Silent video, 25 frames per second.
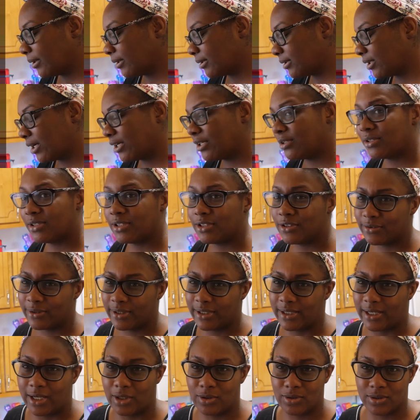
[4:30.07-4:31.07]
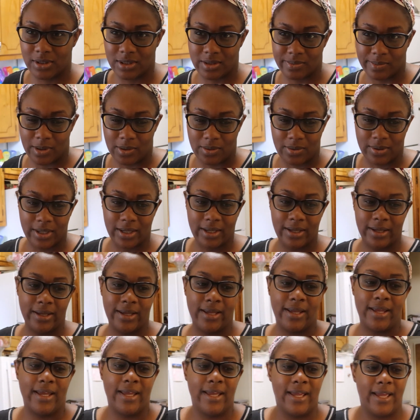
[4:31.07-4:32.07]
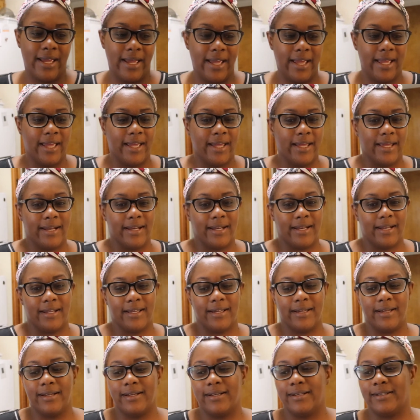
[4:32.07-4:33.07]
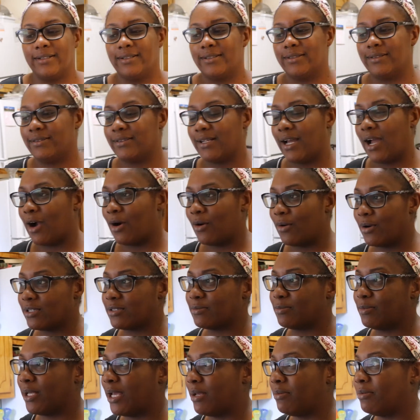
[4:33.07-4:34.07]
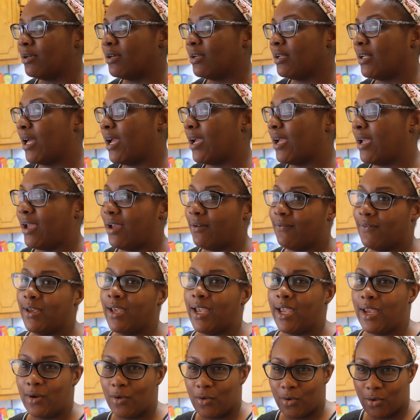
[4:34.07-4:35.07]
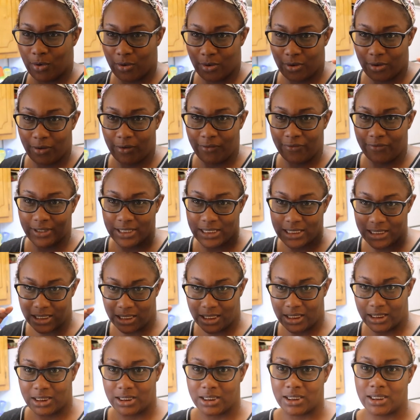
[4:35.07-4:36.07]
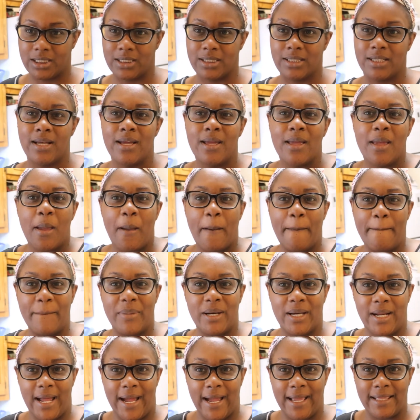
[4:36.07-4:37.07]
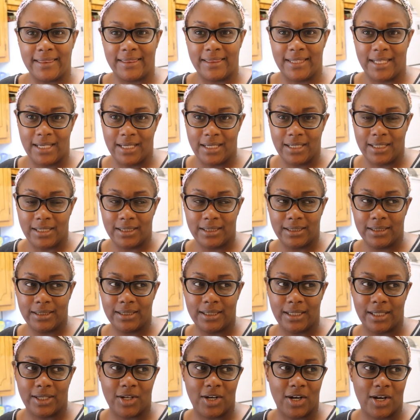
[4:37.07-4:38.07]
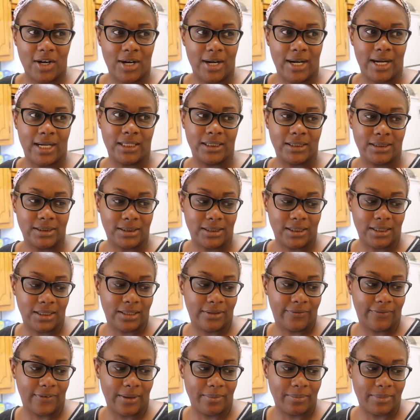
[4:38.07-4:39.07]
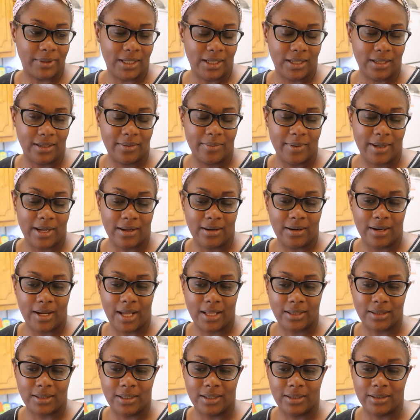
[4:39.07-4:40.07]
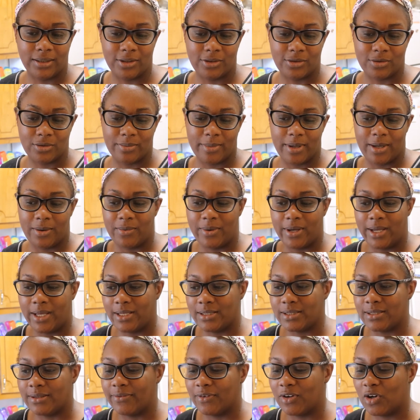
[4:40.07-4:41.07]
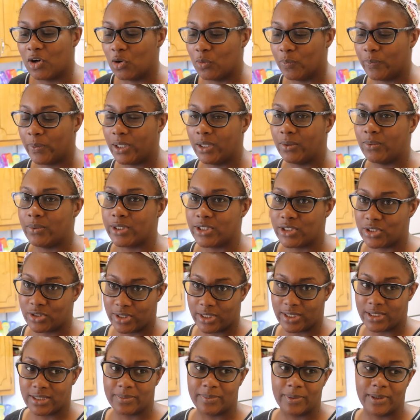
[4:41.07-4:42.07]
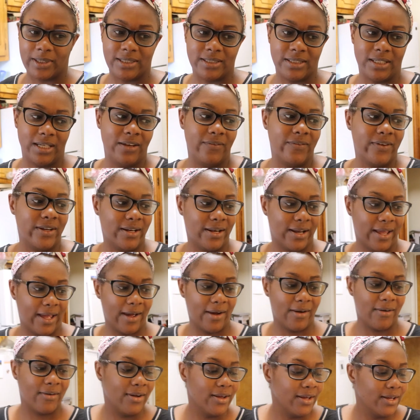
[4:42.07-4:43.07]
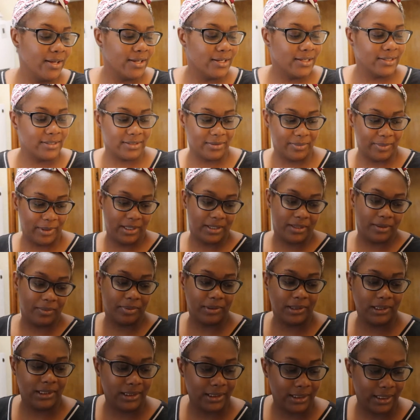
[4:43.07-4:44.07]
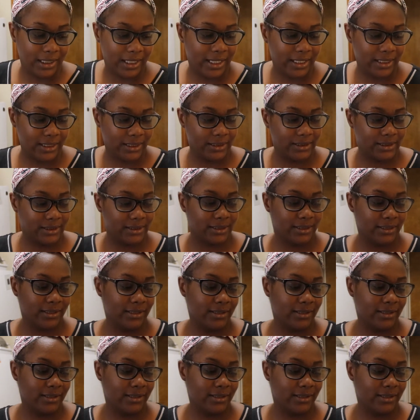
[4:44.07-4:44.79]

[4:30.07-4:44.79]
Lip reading: So I used to drink, I used to smoke, and always blamed it on like having a oral fixation. But I think, in all honesty, if I'm thinking about it, I think those are my ways of coping with stress. Because even now, to be completely honest,